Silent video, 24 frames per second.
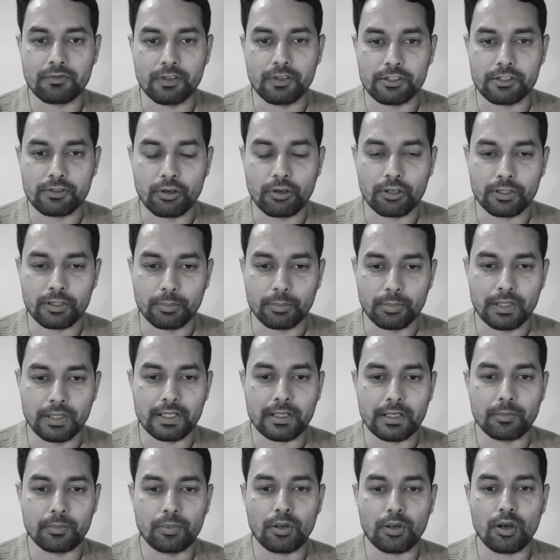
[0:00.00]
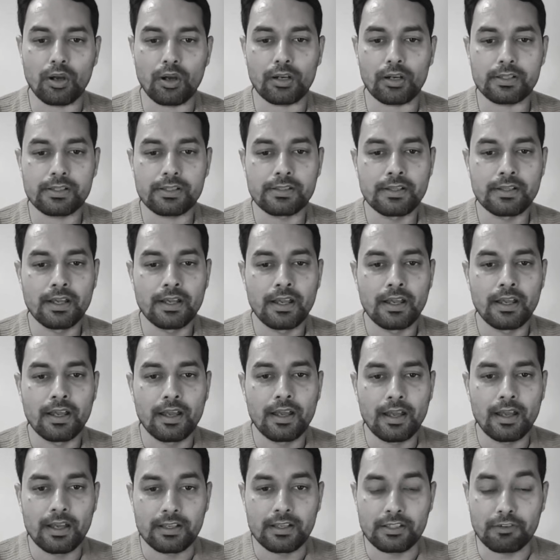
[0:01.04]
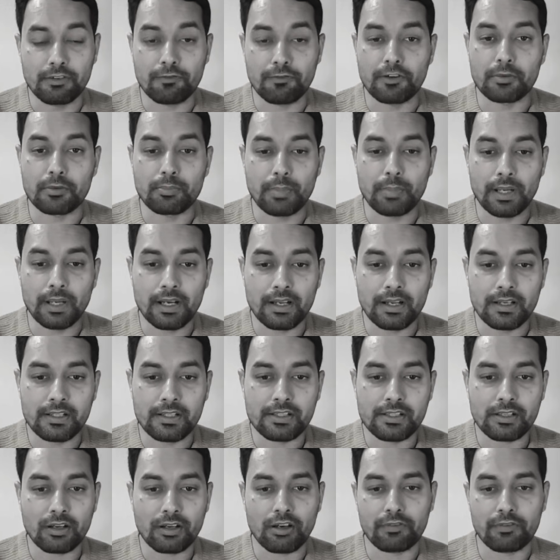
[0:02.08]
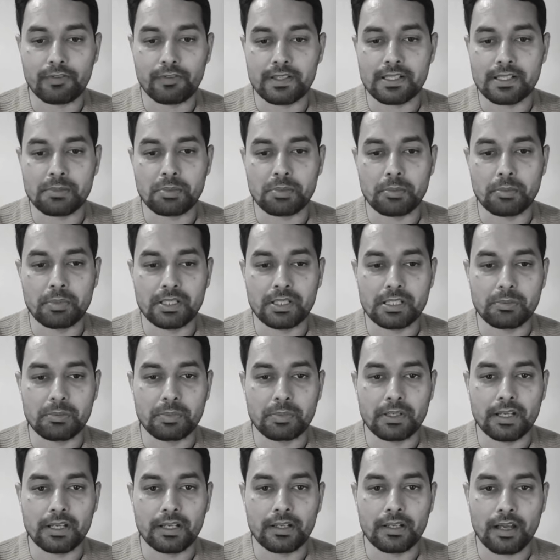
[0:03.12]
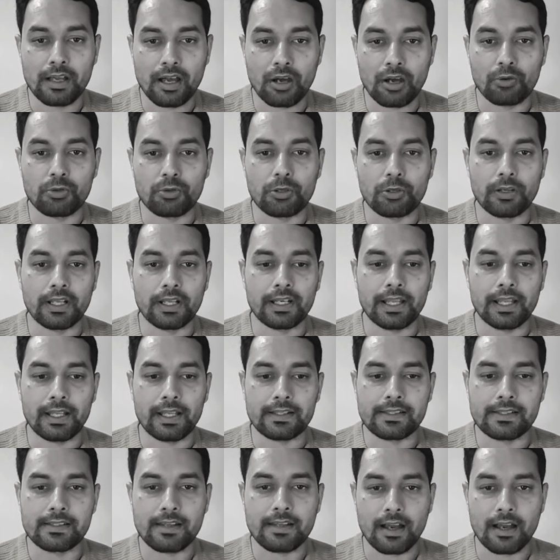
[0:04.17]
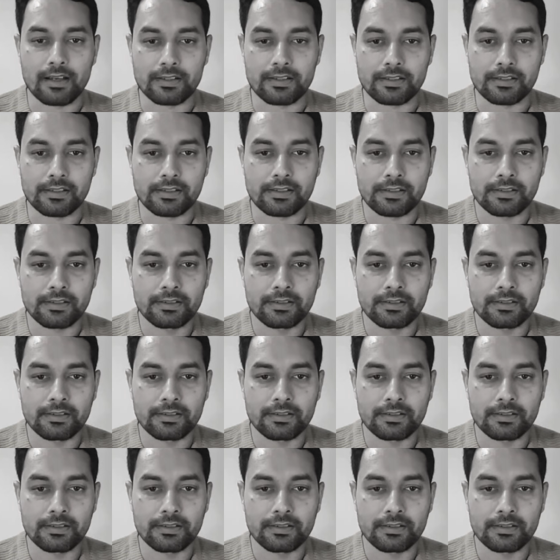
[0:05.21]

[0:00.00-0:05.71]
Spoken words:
We saw the building blocks, different pillars of SAP BTP, and how you can get started.